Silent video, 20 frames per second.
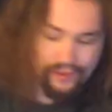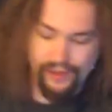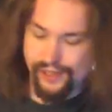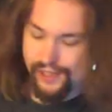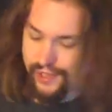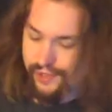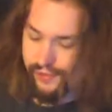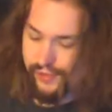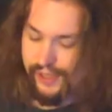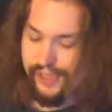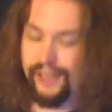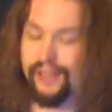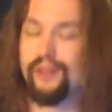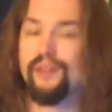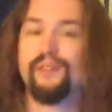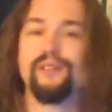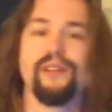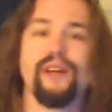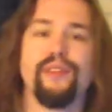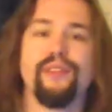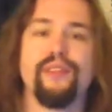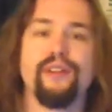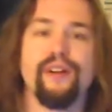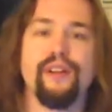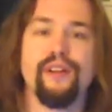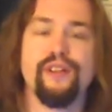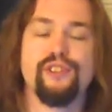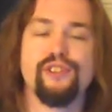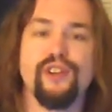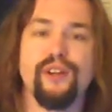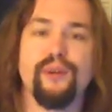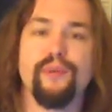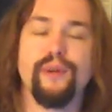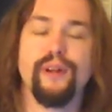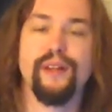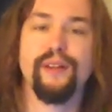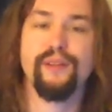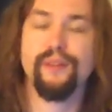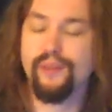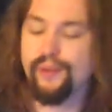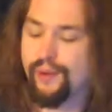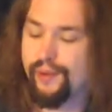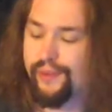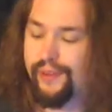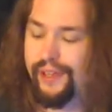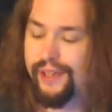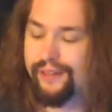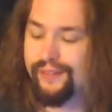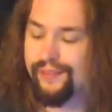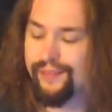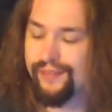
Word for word: and just for giggles, I thought I'd show you one other little thing.